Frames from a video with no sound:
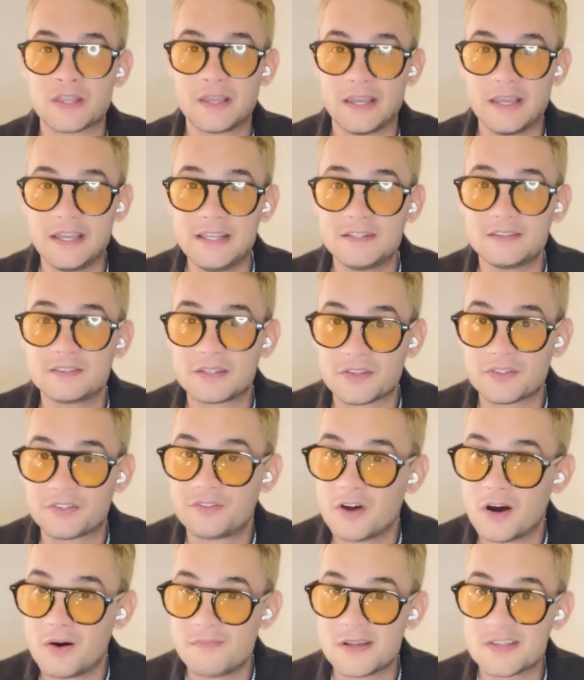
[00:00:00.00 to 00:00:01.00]
in the
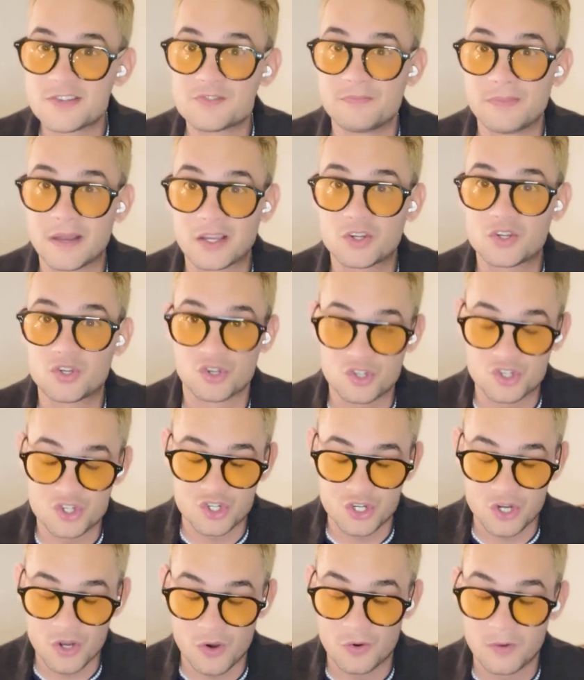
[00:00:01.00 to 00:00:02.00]
Thomas McCook
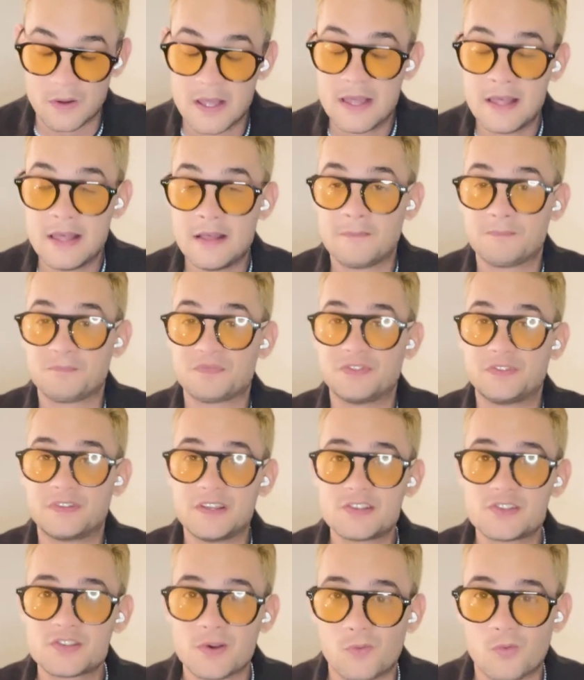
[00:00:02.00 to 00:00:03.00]
Show.
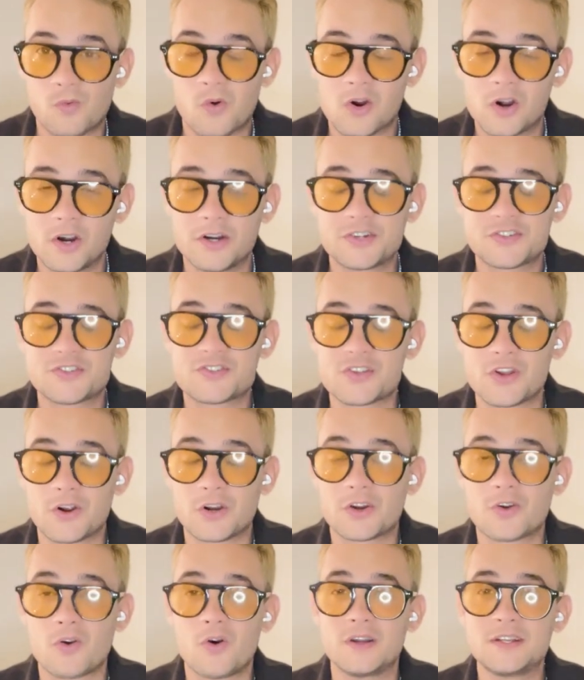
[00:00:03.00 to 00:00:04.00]
These awards
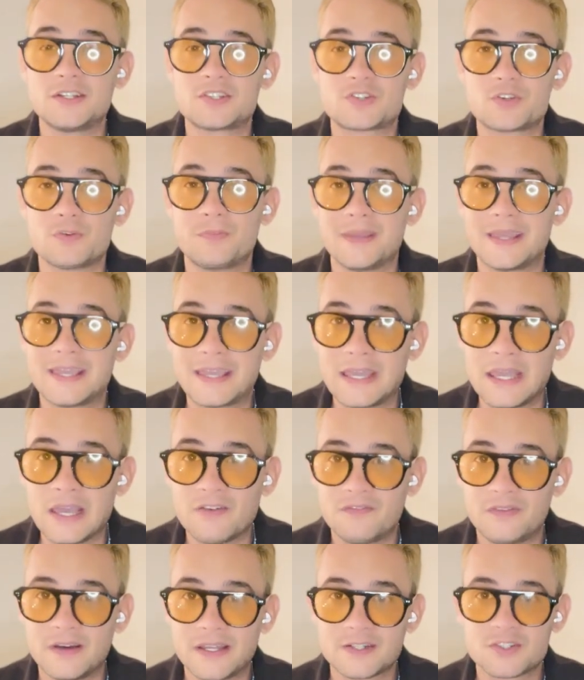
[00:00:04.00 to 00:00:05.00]
are going to be
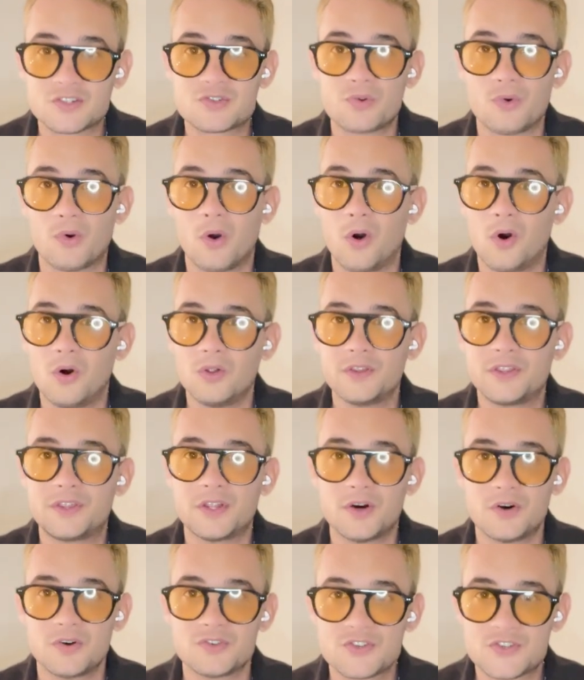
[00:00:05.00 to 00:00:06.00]
given to all
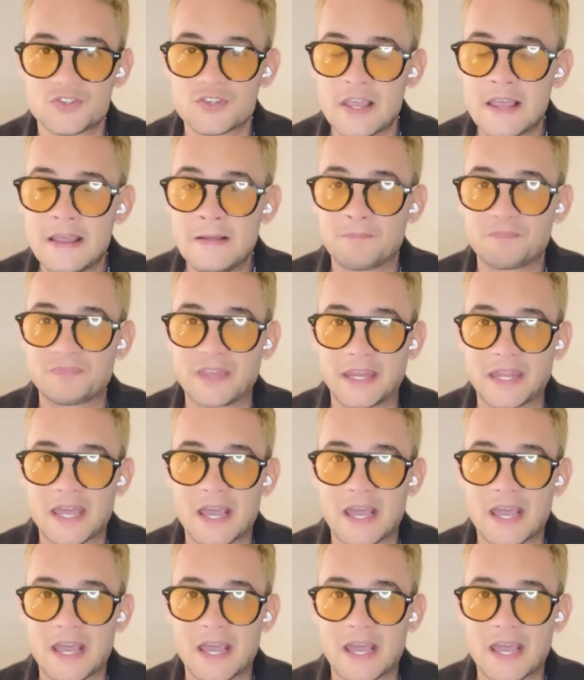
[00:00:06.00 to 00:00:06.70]
those that